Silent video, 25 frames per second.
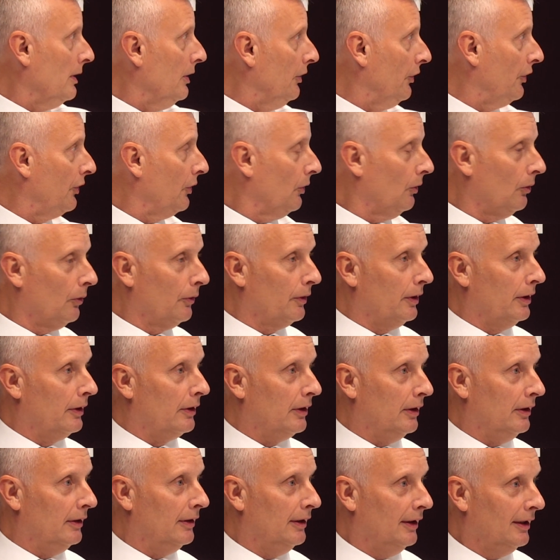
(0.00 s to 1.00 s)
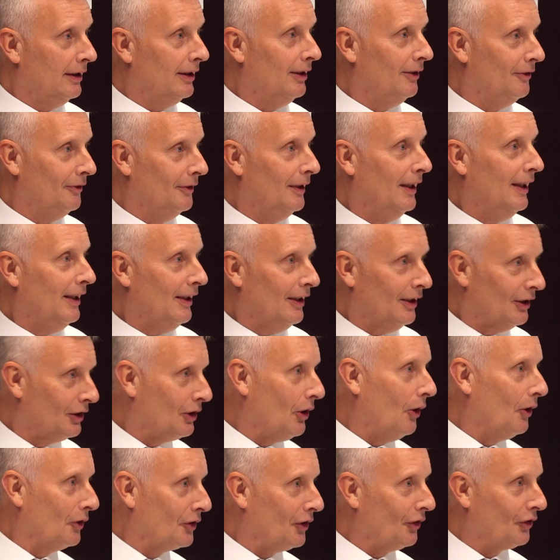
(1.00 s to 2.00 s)
he sold it,
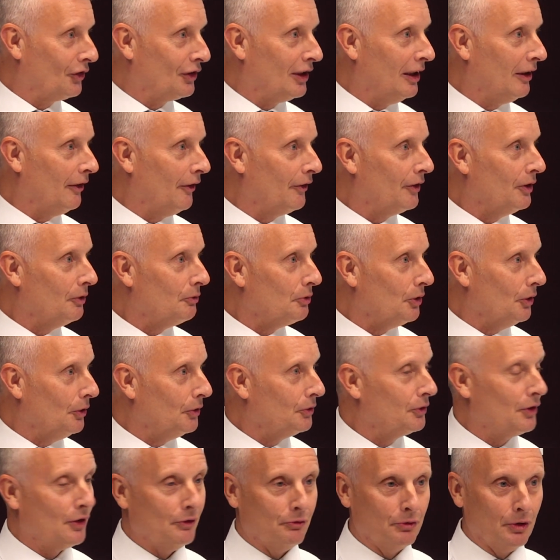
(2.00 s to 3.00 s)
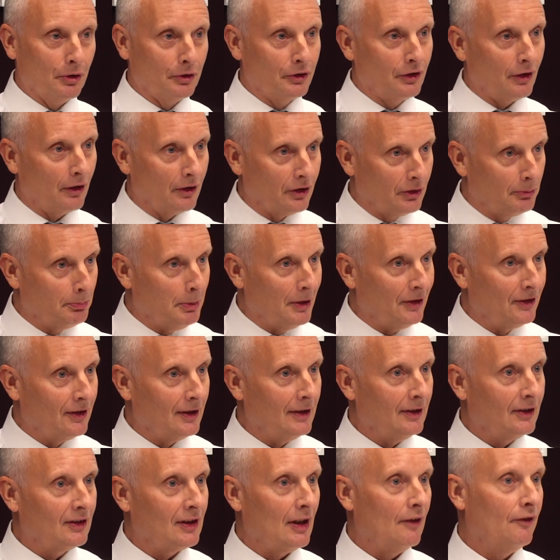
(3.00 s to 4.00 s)
cars are still on the road, the roads are as busy
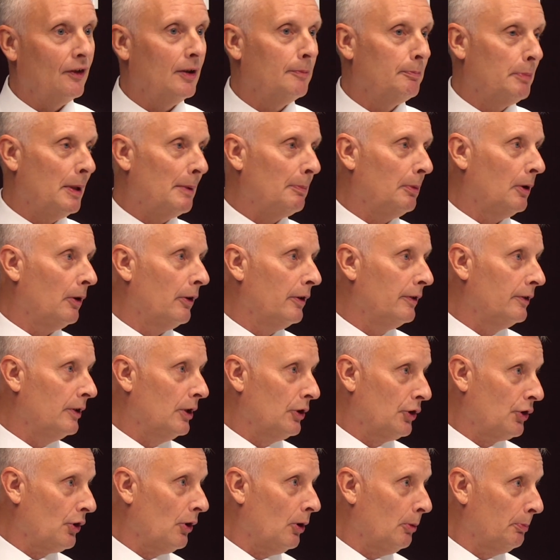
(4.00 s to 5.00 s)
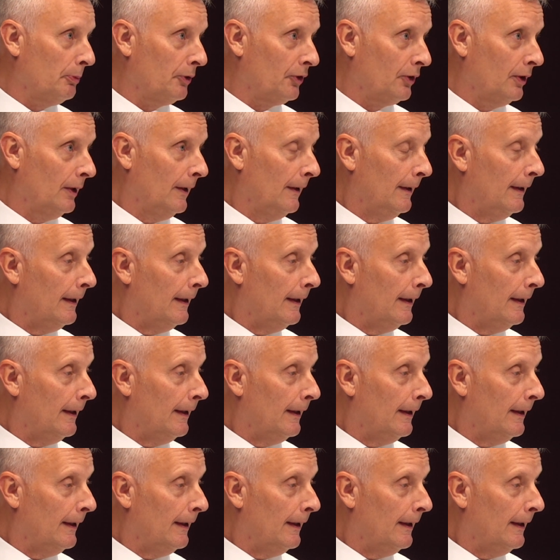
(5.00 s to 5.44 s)
as ever, people are in the shops.